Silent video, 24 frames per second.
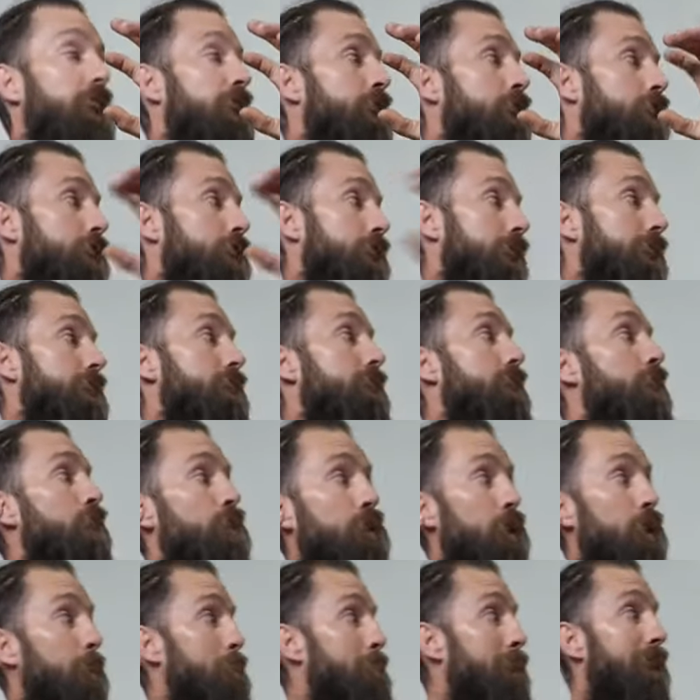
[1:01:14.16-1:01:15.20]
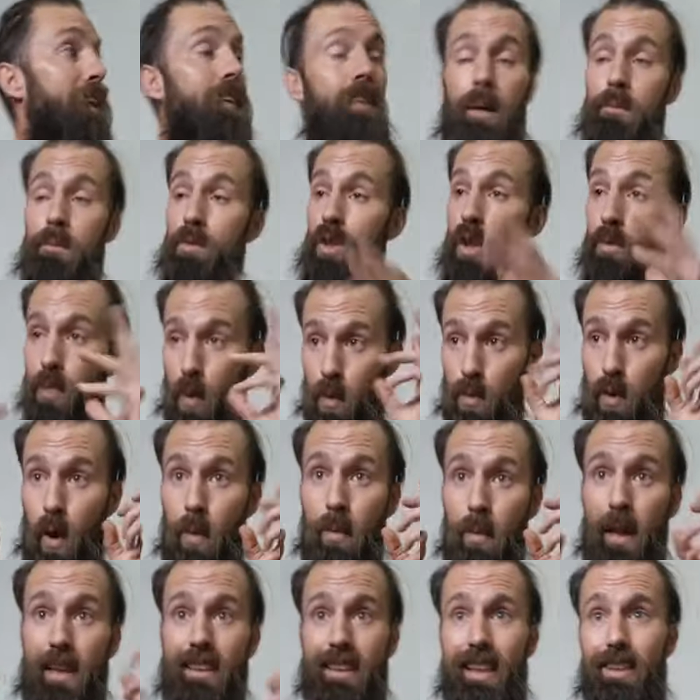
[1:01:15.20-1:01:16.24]
like the minute I'm talking about
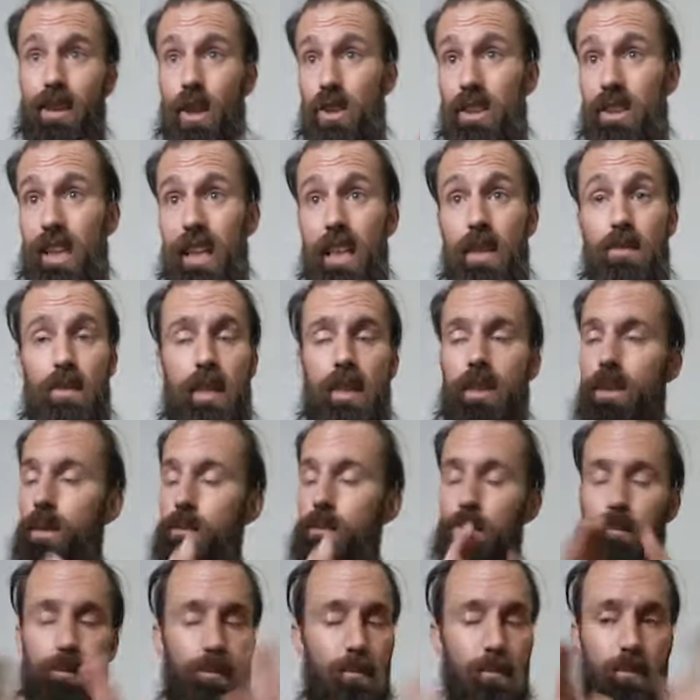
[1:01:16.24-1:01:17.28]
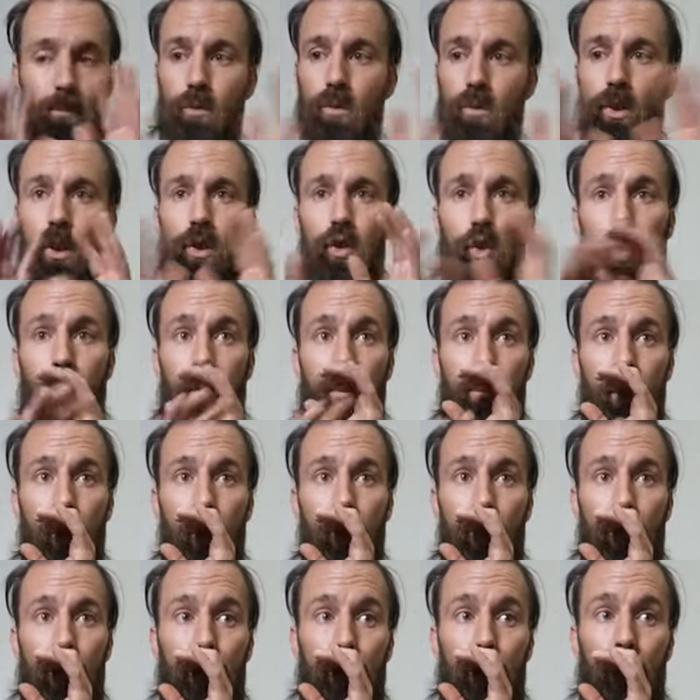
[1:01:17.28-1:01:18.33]
robots like the TVs, the remote
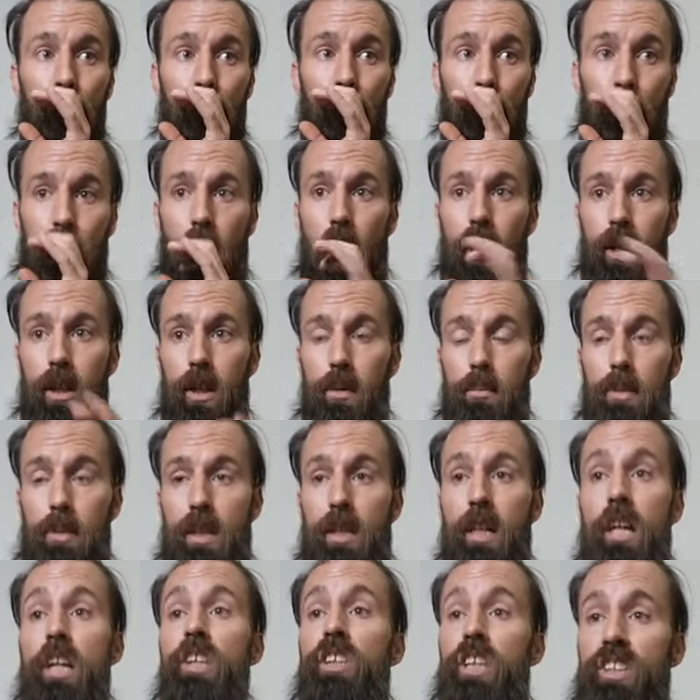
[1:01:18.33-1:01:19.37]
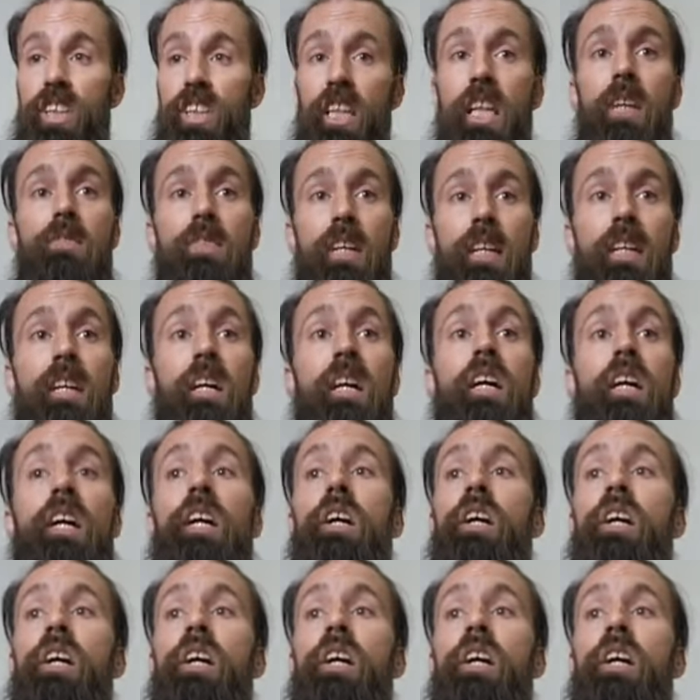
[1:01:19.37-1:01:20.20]
controls are not gonna be the TV.